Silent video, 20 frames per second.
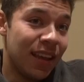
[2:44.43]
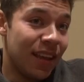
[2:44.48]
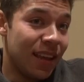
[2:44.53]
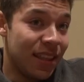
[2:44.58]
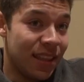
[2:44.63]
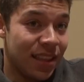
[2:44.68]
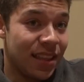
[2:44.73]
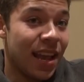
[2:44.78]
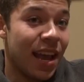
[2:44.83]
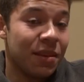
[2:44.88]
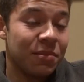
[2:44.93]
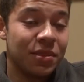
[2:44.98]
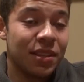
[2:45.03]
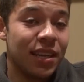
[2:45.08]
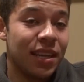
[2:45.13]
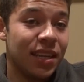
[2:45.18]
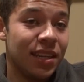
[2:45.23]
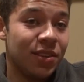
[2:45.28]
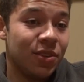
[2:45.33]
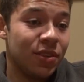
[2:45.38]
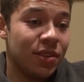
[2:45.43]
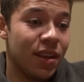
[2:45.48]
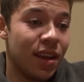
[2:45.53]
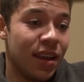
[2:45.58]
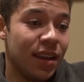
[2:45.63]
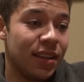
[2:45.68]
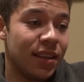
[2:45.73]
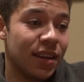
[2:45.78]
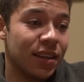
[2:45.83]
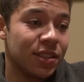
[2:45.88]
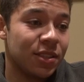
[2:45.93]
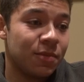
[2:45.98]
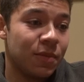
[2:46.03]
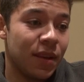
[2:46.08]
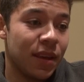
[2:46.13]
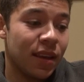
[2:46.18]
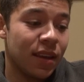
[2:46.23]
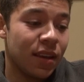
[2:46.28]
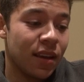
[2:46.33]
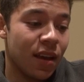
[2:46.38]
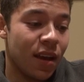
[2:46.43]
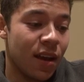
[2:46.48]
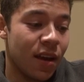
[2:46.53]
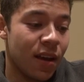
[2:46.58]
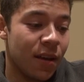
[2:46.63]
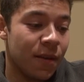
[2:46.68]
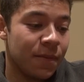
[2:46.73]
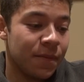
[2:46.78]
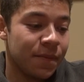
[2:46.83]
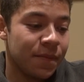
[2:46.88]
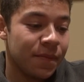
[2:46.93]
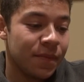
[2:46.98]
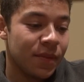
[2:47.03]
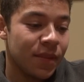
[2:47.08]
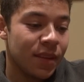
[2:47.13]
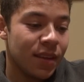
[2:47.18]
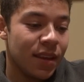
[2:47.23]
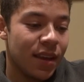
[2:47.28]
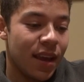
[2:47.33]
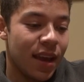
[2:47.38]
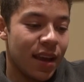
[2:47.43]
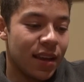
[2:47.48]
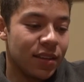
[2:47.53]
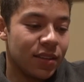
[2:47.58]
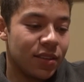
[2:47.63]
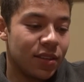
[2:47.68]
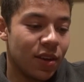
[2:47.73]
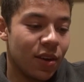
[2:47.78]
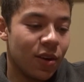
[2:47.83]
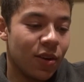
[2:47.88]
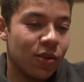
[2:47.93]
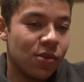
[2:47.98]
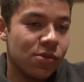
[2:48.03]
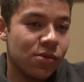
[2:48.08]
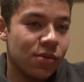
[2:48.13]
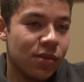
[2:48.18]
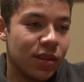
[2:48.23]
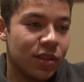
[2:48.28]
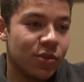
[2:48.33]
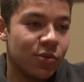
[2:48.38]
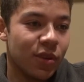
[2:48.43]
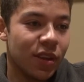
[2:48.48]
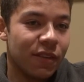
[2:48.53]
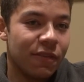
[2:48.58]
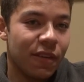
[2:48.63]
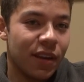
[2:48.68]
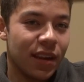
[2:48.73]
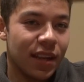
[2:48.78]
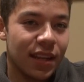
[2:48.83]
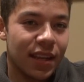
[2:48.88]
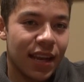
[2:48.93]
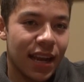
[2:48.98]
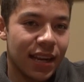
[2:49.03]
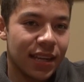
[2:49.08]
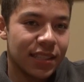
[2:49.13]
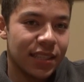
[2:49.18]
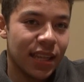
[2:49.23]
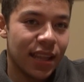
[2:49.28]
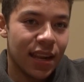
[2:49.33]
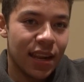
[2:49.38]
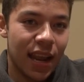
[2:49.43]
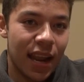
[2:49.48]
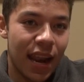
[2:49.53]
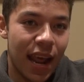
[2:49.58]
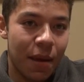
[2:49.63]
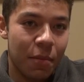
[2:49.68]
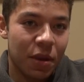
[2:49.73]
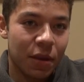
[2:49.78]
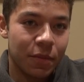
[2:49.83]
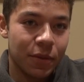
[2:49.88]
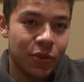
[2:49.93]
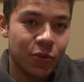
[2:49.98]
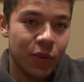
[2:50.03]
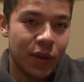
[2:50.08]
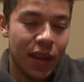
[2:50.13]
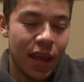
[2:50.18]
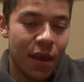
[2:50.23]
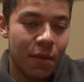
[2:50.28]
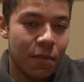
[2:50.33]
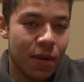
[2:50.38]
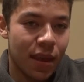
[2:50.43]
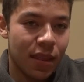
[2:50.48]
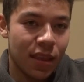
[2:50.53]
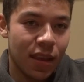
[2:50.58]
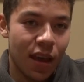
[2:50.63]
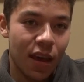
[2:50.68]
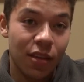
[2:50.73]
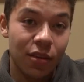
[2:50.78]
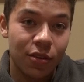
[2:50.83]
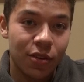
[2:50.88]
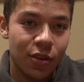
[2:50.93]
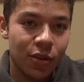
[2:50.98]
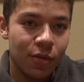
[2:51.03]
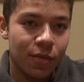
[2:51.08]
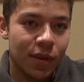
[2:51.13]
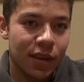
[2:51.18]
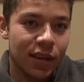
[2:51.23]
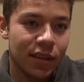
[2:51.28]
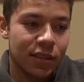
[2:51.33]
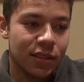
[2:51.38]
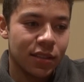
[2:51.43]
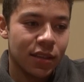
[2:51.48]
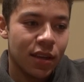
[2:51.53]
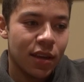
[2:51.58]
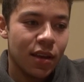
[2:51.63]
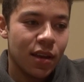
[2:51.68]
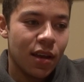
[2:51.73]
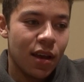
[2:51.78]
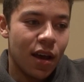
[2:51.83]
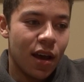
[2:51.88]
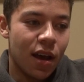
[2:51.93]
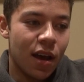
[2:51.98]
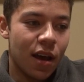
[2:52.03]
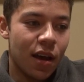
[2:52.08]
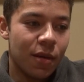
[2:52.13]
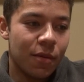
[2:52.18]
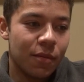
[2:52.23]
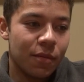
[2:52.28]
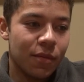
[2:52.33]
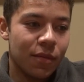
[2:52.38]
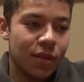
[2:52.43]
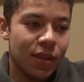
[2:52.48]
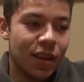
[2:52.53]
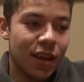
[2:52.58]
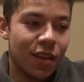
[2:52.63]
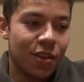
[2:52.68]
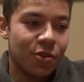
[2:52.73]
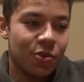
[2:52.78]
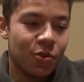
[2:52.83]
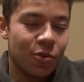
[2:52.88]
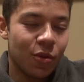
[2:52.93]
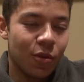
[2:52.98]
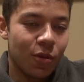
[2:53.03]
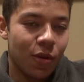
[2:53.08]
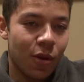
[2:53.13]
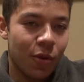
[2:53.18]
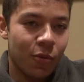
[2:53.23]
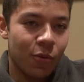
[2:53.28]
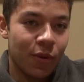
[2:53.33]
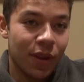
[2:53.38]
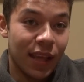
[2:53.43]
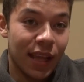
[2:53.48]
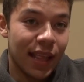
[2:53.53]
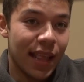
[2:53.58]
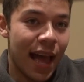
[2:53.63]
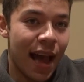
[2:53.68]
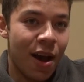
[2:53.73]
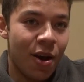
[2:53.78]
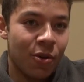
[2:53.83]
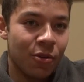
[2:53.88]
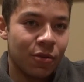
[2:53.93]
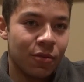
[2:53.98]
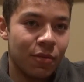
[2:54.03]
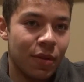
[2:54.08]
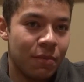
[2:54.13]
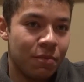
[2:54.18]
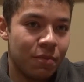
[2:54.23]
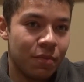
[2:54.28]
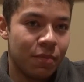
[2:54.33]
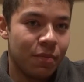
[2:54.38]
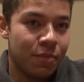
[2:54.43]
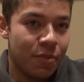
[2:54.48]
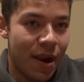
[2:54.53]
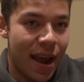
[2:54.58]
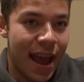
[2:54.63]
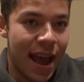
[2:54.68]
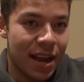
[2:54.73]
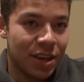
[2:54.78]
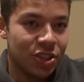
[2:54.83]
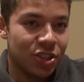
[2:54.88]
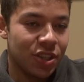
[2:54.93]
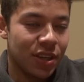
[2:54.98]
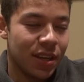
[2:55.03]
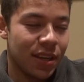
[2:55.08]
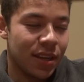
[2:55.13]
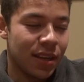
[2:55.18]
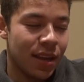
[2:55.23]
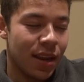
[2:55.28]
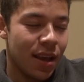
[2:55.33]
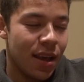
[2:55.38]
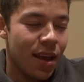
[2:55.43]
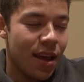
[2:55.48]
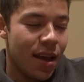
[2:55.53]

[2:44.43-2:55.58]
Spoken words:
in the times that he does speak. And so it's really funny to kind of see the dynamic between him and the other 2, because the other 2 are really loud and brash and